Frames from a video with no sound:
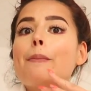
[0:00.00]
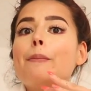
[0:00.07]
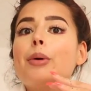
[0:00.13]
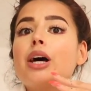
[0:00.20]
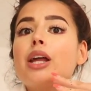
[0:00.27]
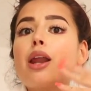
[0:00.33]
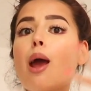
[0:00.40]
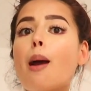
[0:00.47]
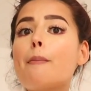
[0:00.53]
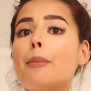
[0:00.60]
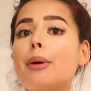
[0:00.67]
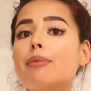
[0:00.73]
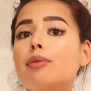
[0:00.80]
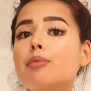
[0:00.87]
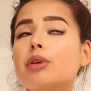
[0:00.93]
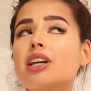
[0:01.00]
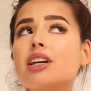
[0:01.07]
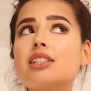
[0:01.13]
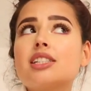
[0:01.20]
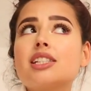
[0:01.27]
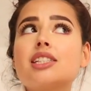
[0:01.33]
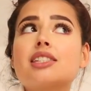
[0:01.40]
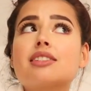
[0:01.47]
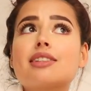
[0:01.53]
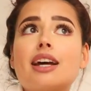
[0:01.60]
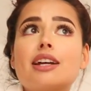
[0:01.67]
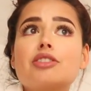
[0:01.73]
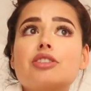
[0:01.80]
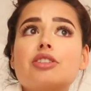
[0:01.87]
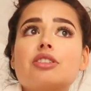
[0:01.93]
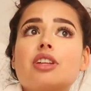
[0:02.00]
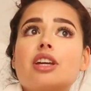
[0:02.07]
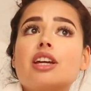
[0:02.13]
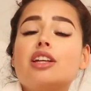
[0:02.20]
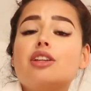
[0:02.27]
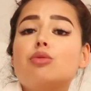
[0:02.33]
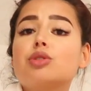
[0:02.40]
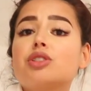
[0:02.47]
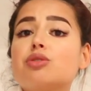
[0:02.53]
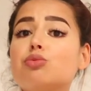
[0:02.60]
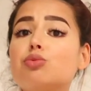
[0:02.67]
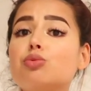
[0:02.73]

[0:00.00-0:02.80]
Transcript: but maybe because it's Saturday and it was